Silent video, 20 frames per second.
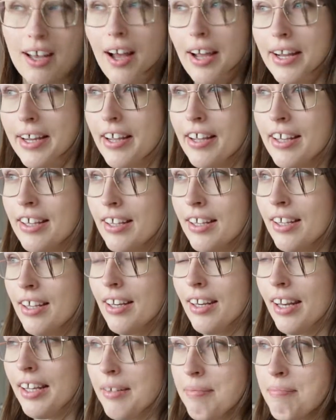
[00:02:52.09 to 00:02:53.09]
I
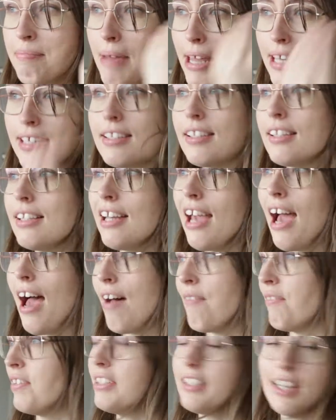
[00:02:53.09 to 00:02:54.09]
like mentally
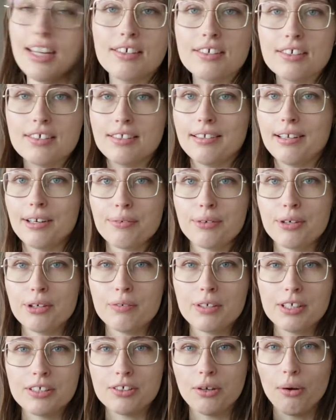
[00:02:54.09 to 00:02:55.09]
have intended to get rid of
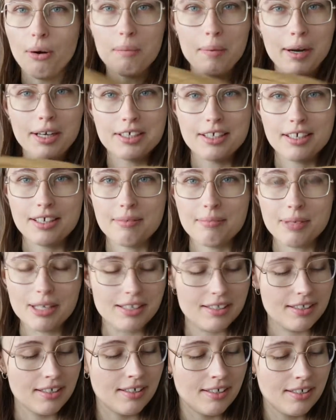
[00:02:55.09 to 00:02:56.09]
it, so I'm actually a
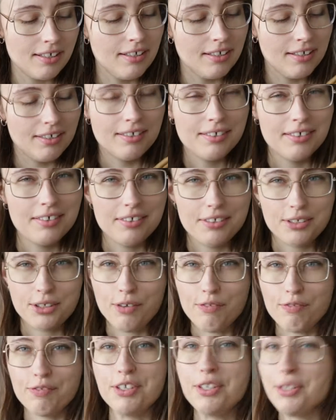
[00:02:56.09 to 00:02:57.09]
bit
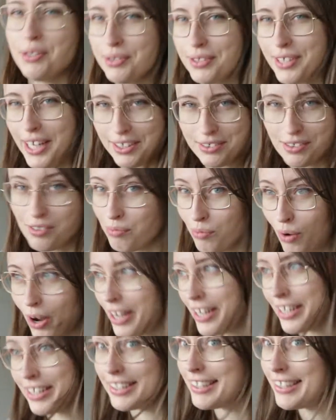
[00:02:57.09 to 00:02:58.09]
confused as to why
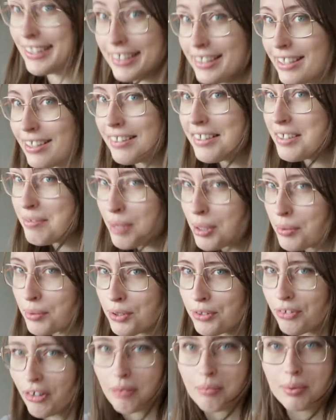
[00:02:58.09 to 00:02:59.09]
it is still in my
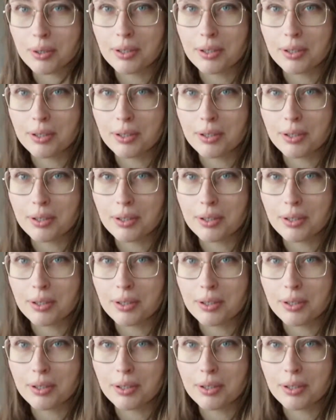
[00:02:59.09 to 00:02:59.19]
wardrobe.